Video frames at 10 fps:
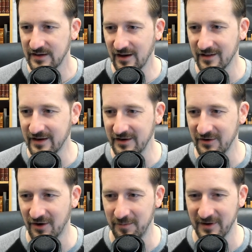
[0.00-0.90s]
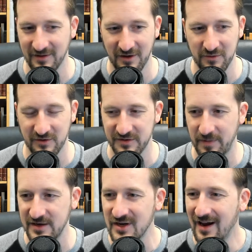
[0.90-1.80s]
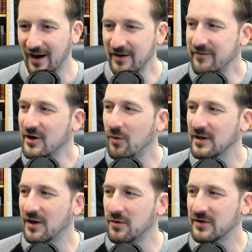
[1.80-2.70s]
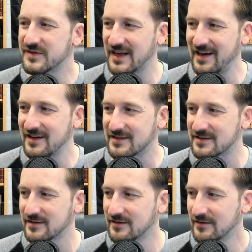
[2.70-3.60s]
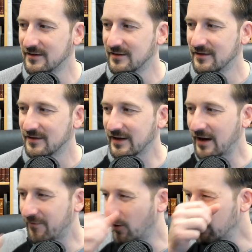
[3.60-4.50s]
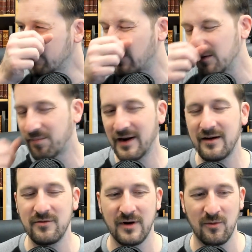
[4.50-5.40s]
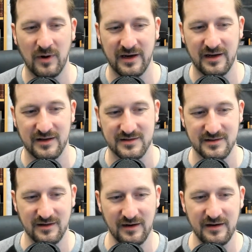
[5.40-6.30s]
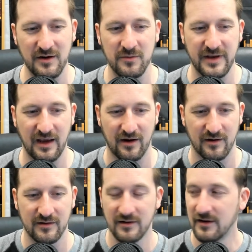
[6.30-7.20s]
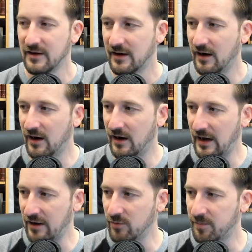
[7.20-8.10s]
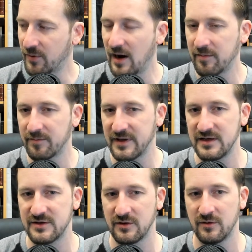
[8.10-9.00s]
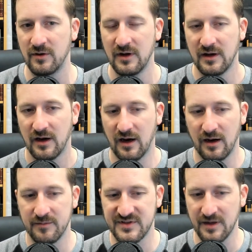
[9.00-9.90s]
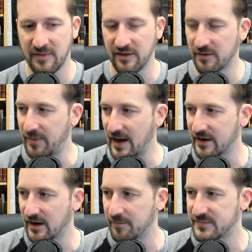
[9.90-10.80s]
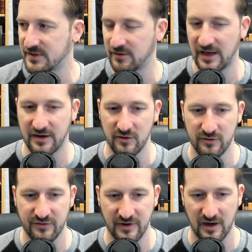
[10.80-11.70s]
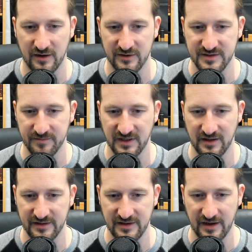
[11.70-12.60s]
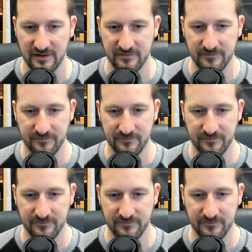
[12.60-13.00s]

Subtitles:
Yelling at you to open a locals page. I don't even know what locals is. Like, I've heard of it, but I don't know what it is. And I don't care. I will probably do some other backup to, like, Utreon or something like that.